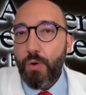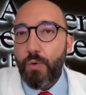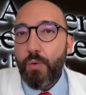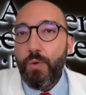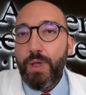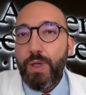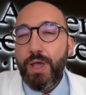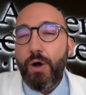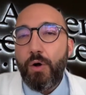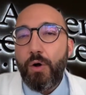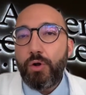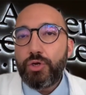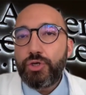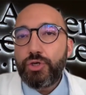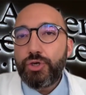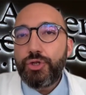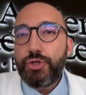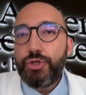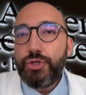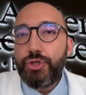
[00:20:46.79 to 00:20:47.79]
We
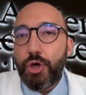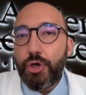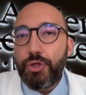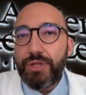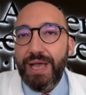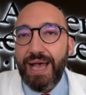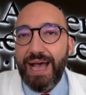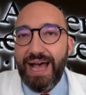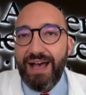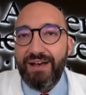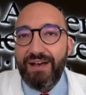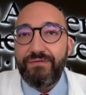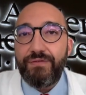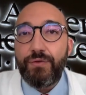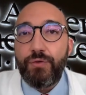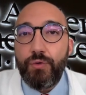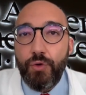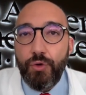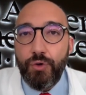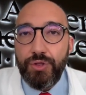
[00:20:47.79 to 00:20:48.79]
also don't have
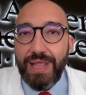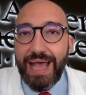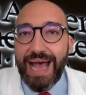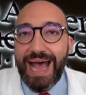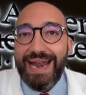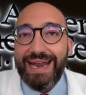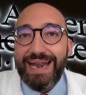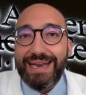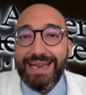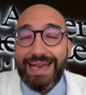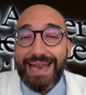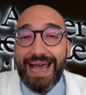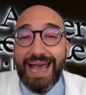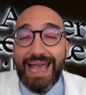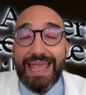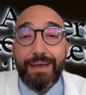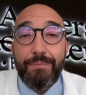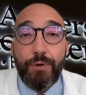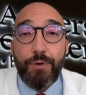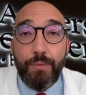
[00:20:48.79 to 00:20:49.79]
good and
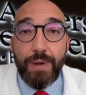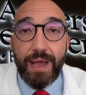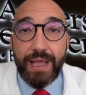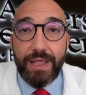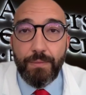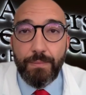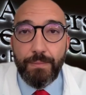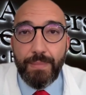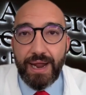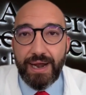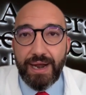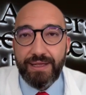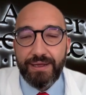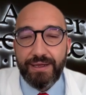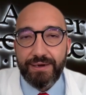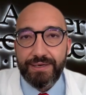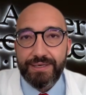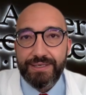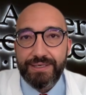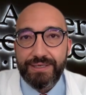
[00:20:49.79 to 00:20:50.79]
reliable
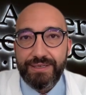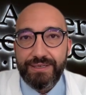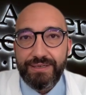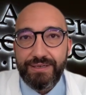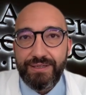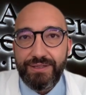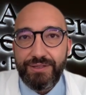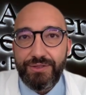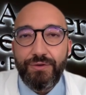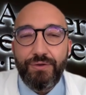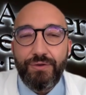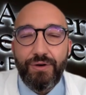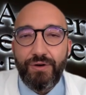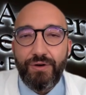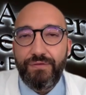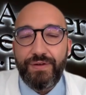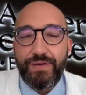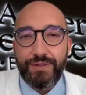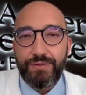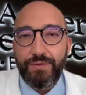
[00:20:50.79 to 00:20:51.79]
biomarkers to
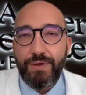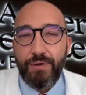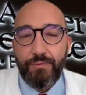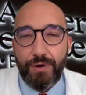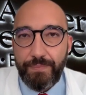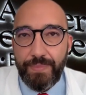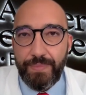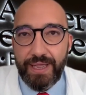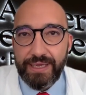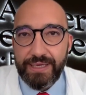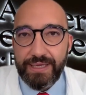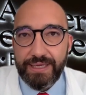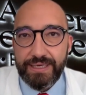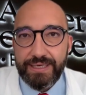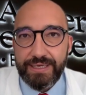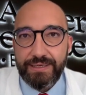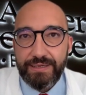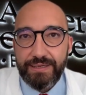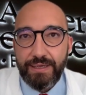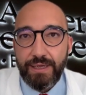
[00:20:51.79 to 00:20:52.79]
offer to our
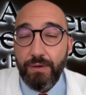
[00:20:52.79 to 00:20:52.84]
patients.